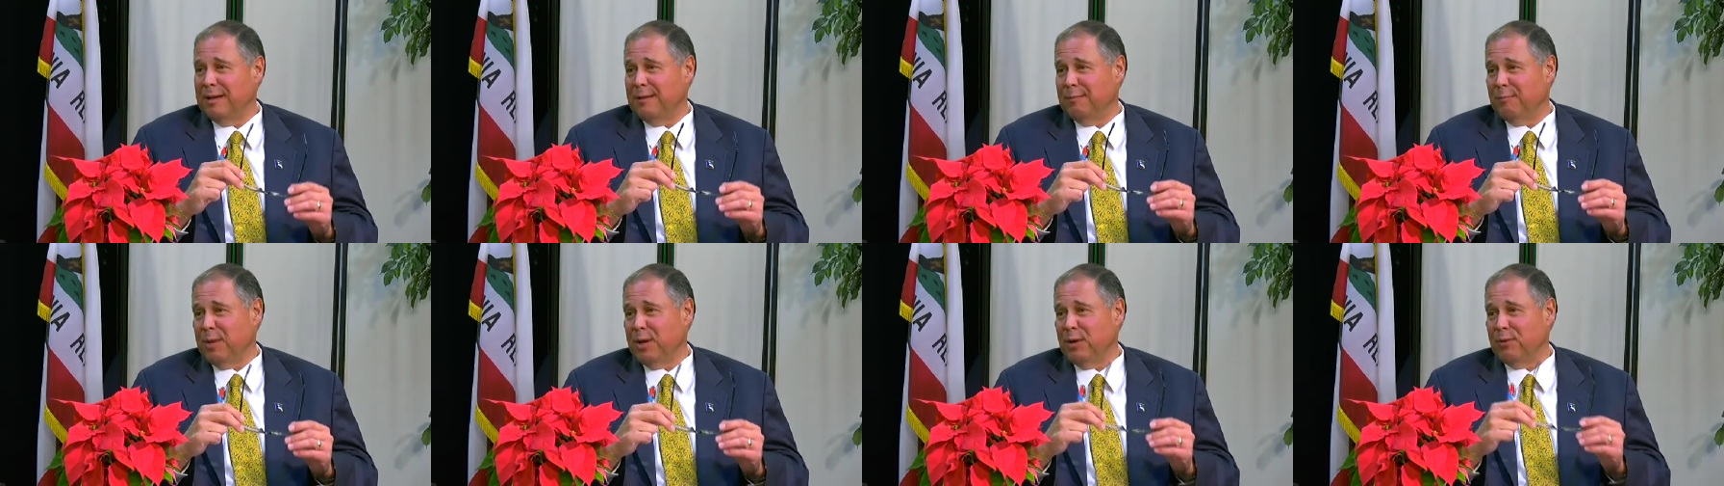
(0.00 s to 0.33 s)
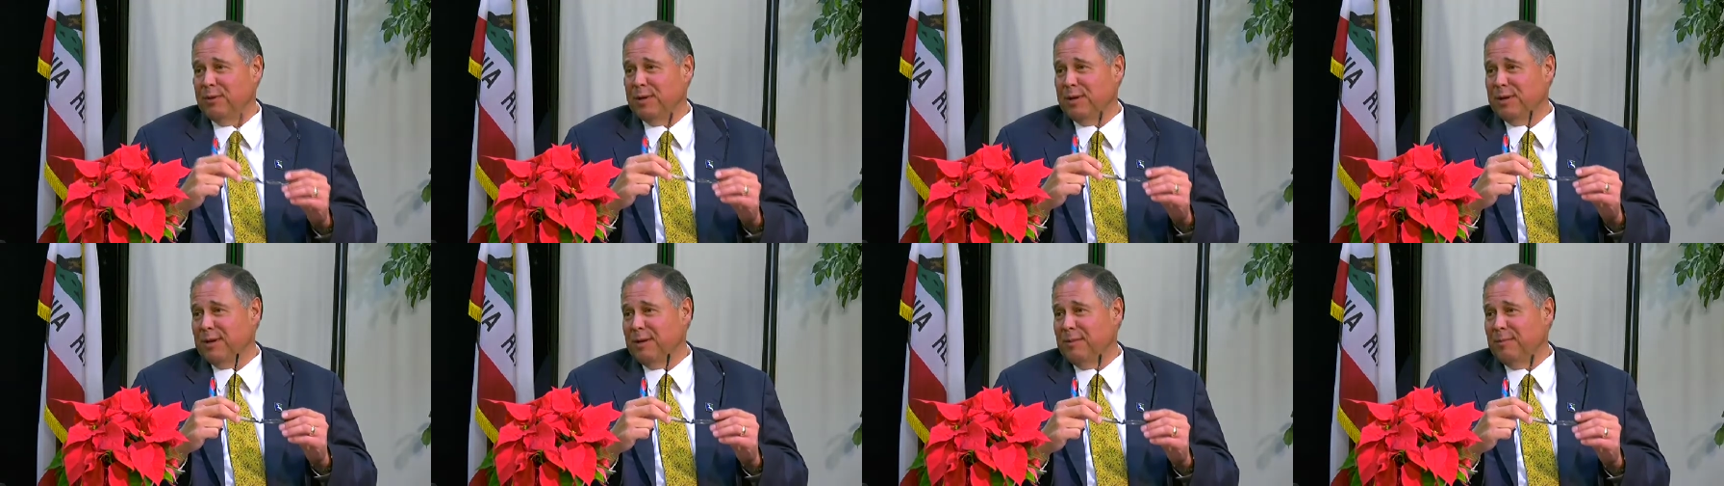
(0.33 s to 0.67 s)
And my
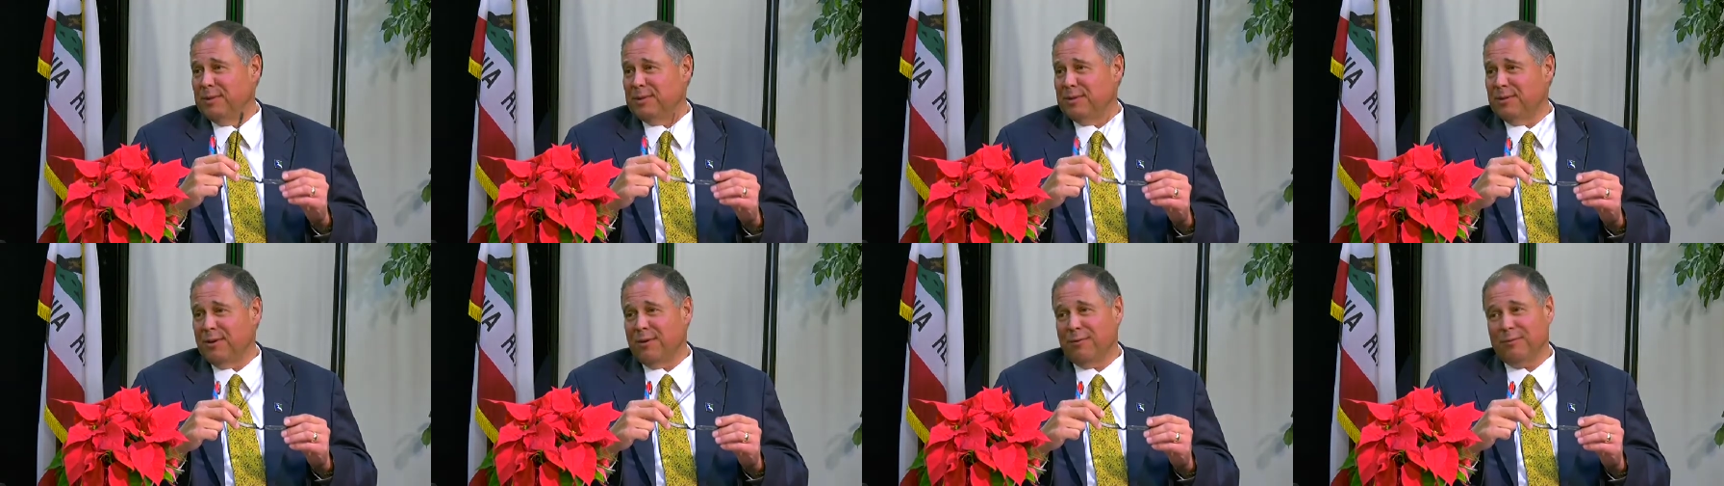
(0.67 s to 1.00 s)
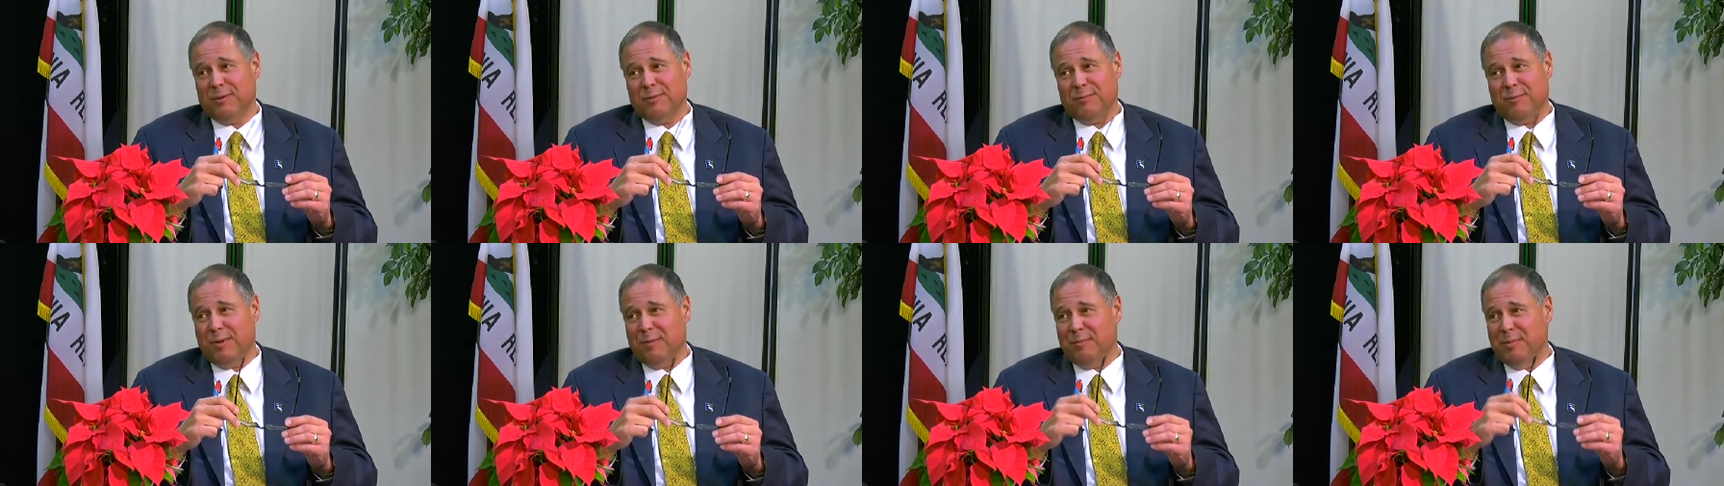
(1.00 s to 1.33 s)
only comment to Ara
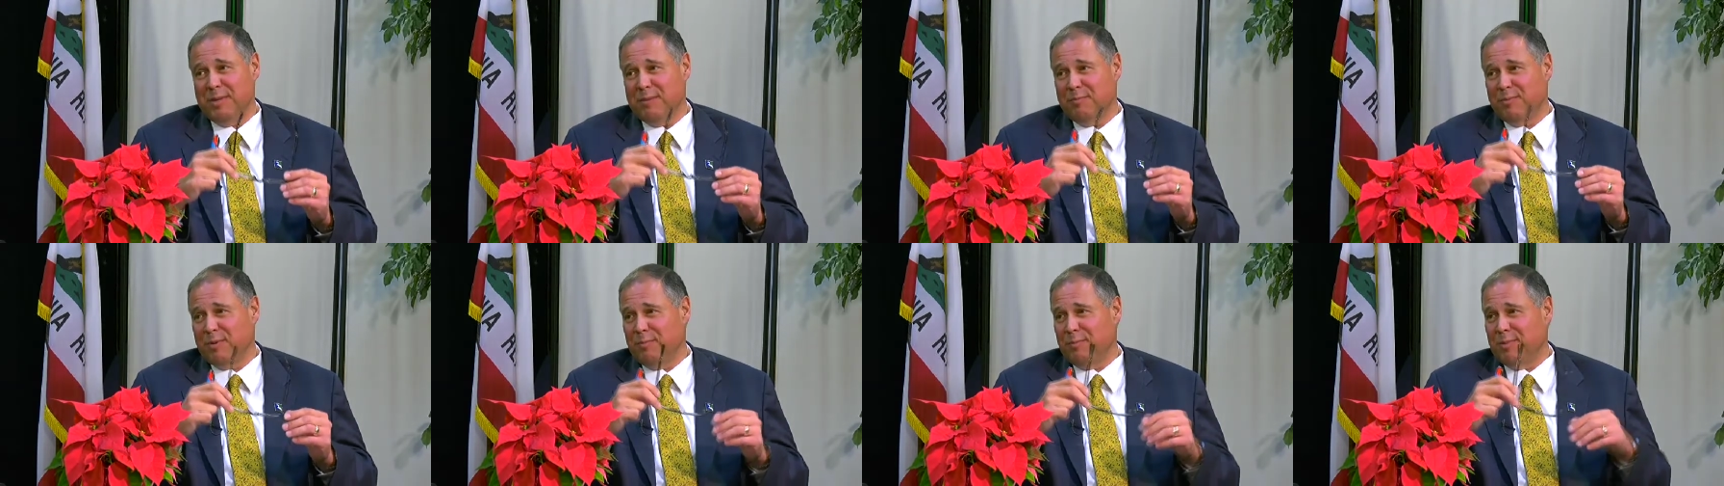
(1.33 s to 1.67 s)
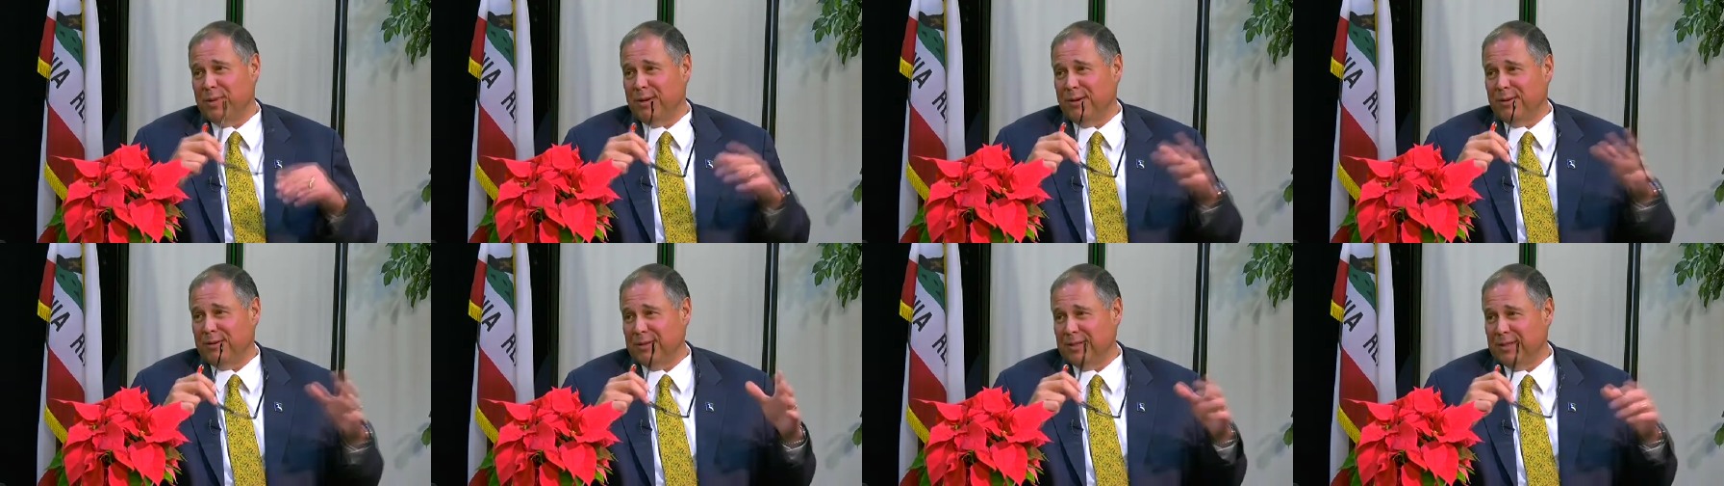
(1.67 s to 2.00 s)
was, well, be
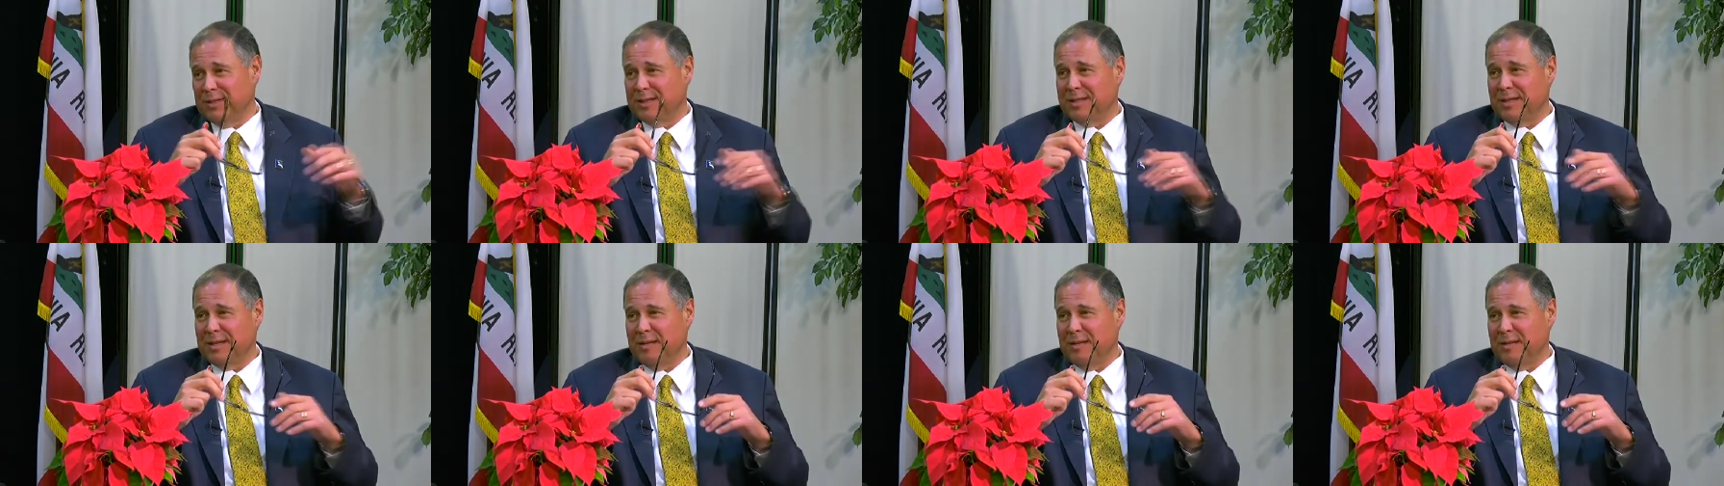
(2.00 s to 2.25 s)
prepared because the